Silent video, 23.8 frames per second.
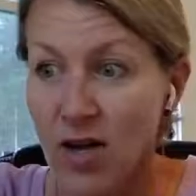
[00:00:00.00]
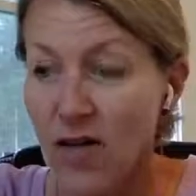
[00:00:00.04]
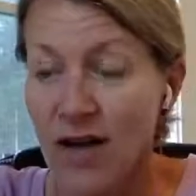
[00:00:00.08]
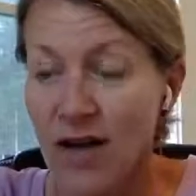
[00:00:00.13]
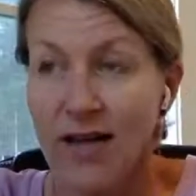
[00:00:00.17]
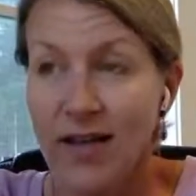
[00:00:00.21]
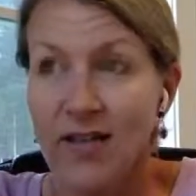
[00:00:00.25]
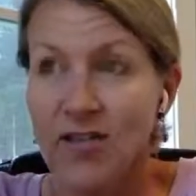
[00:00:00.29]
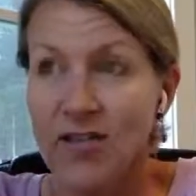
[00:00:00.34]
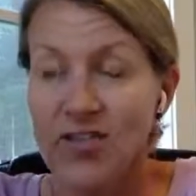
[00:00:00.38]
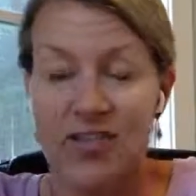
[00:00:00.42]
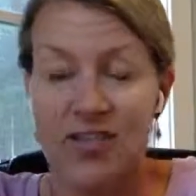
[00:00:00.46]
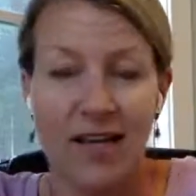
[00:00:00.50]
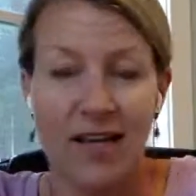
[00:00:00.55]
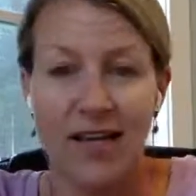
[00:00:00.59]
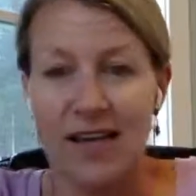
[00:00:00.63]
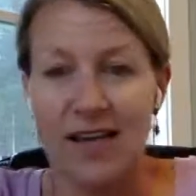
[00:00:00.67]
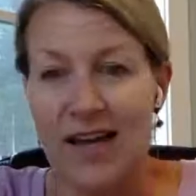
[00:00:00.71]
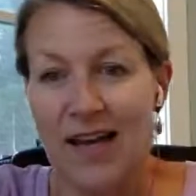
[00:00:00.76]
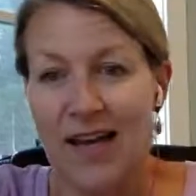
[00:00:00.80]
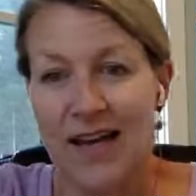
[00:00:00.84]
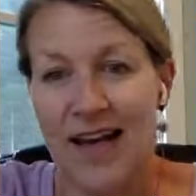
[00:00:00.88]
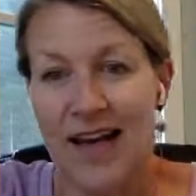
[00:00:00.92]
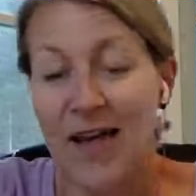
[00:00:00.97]
no, I
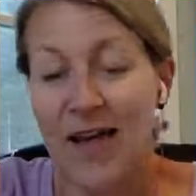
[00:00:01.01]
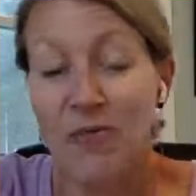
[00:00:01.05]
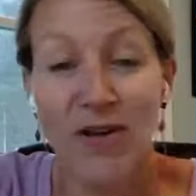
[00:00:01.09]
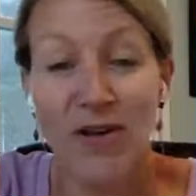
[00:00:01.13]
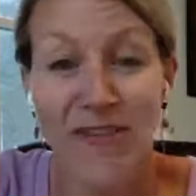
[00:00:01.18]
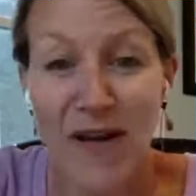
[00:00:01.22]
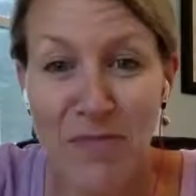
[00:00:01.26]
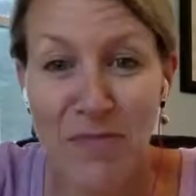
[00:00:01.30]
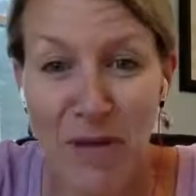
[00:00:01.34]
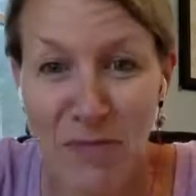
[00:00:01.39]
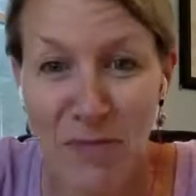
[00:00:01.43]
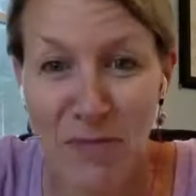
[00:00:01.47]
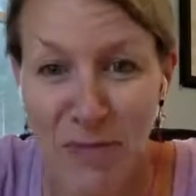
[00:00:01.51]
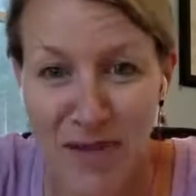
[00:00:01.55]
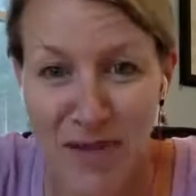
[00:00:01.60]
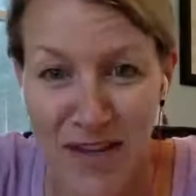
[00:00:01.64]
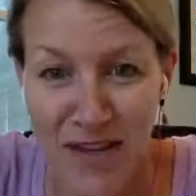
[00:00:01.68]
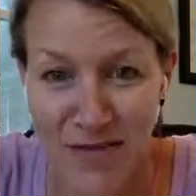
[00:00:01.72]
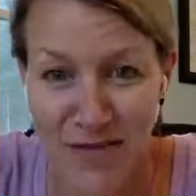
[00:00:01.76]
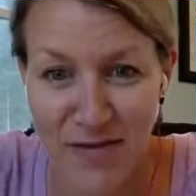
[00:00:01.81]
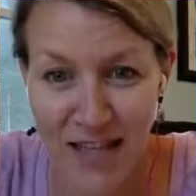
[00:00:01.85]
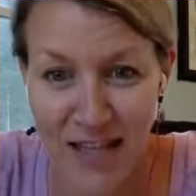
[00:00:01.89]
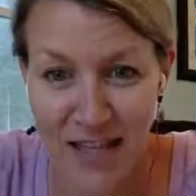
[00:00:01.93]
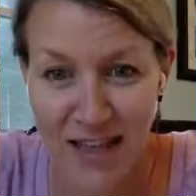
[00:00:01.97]
understand that. And we've had
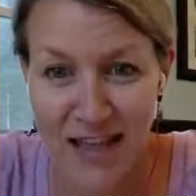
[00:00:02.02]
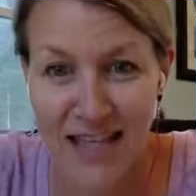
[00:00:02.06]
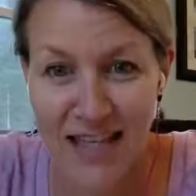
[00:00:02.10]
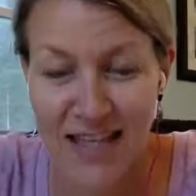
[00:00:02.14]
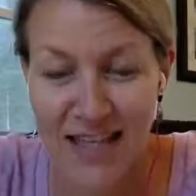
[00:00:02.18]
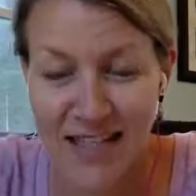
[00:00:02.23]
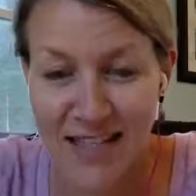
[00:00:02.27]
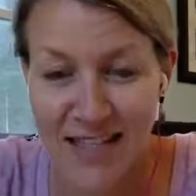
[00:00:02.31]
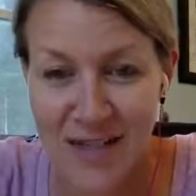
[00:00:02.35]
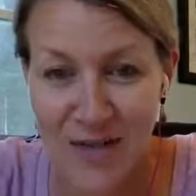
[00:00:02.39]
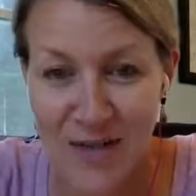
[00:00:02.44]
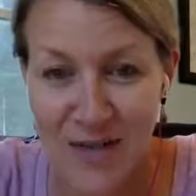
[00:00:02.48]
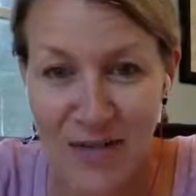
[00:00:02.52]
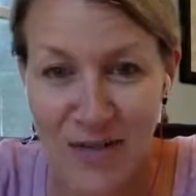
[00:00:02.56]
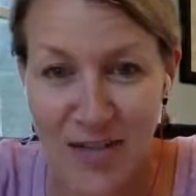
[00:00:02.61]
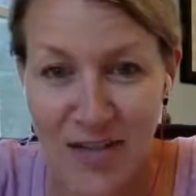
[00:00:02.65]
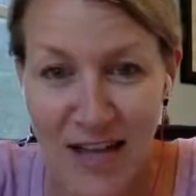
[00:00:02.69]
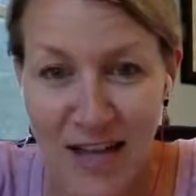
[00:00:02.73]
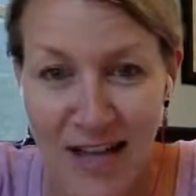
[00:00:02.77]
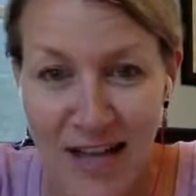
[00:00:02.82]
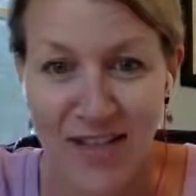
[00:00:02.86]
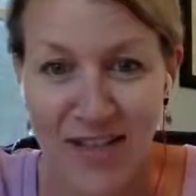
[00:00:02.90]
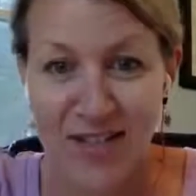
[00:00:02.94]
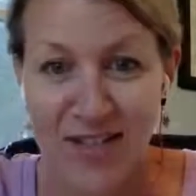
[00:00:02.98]
people that have done these
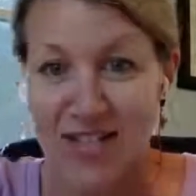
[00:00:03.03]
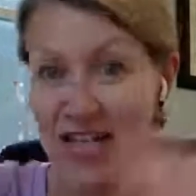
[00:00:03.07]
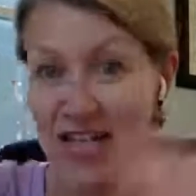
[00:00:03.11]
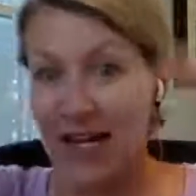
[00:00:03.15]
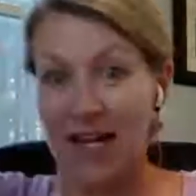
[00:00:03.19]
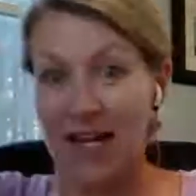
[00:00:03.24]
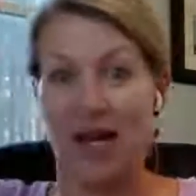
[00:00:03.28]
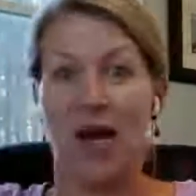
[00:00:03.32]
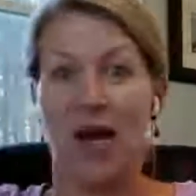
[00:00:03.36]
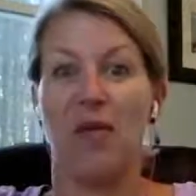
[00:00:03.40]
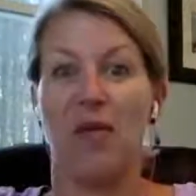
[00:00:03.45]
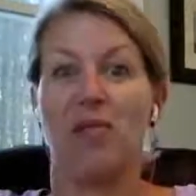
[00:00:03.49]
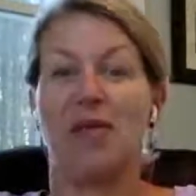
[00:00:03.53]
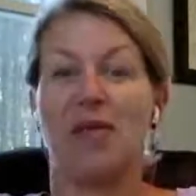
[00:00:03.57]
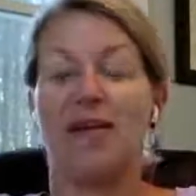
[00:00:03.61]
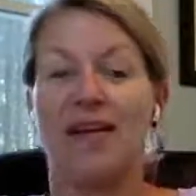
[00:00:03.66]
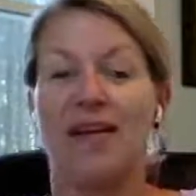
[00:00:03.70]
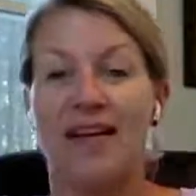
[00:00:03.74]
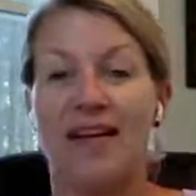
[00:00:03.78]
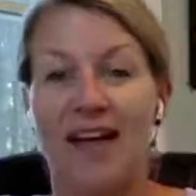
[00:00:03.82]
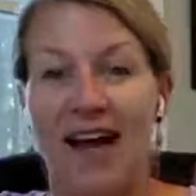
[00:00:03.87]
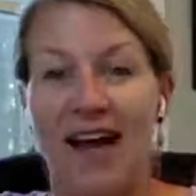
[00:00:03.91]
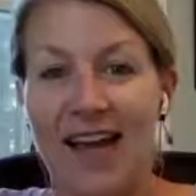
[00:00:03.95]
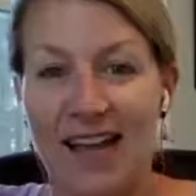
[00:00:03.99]
Google Hangouts standing up.
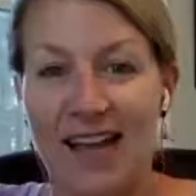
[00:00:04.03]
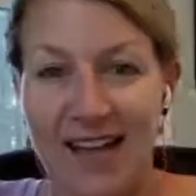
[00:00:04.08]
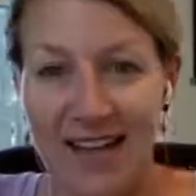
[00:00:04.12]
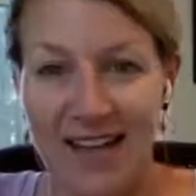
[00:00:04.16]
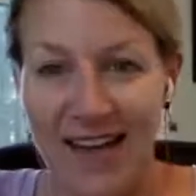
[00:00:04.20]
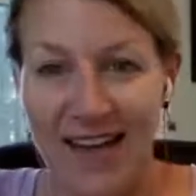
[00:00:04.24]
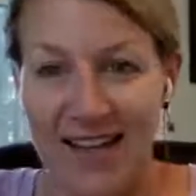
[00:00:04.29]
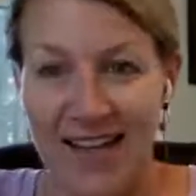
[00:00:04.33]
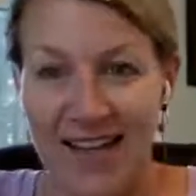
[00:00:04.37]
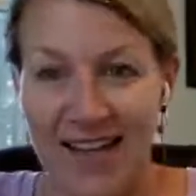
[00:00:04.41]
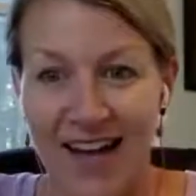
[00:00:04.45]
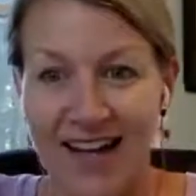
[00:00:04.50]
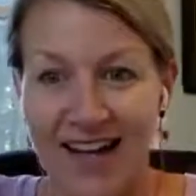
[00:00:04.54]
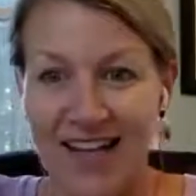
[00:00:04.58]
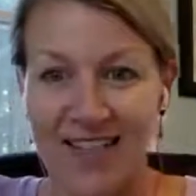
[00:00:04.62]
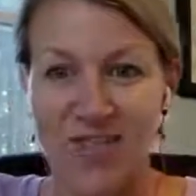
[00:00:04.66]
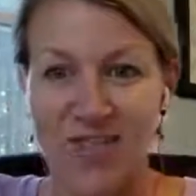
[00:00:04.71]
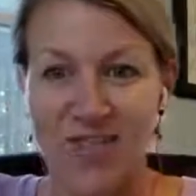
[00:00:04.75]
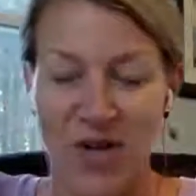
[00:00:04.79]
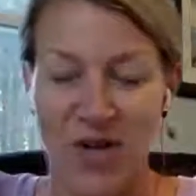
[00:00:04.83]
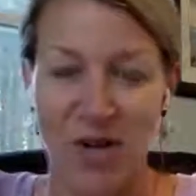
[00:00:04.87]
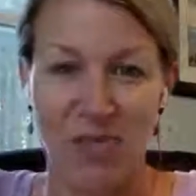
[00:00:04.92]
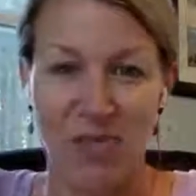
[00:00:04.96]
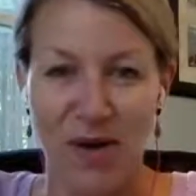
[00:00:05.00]
I had a guy
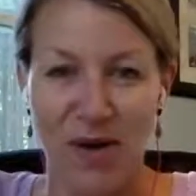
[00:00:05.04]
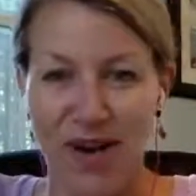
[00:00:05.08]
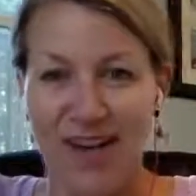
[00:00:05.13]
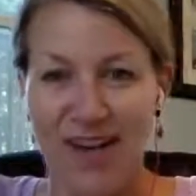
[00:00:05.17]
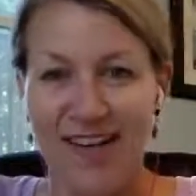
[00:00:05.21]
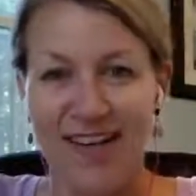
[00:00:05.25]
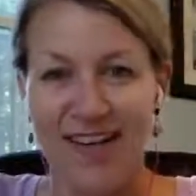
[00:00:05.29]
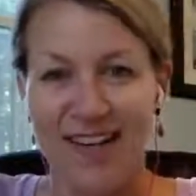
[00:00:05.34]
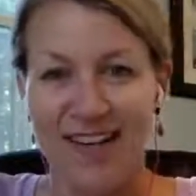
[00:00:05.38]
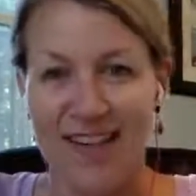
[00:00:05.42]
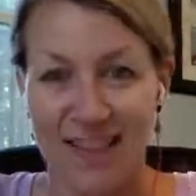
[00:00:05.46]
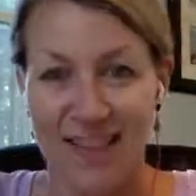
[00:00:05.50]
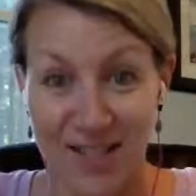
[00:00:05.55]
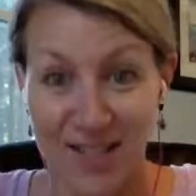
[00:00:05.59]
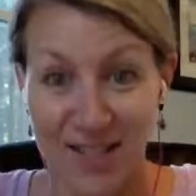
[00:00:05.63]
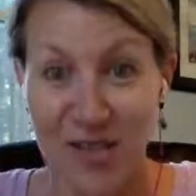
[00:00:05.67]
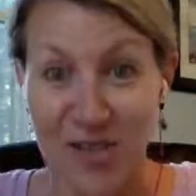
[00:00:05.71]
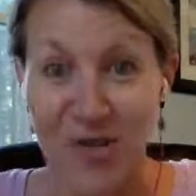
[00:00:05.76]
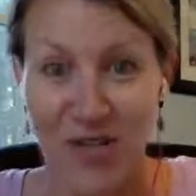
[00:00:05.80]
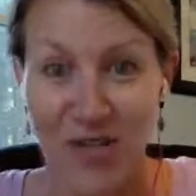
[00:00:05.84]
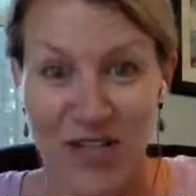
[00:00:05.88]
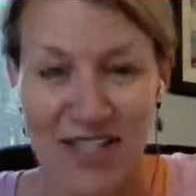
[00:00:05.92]
yesterday, Brian, in this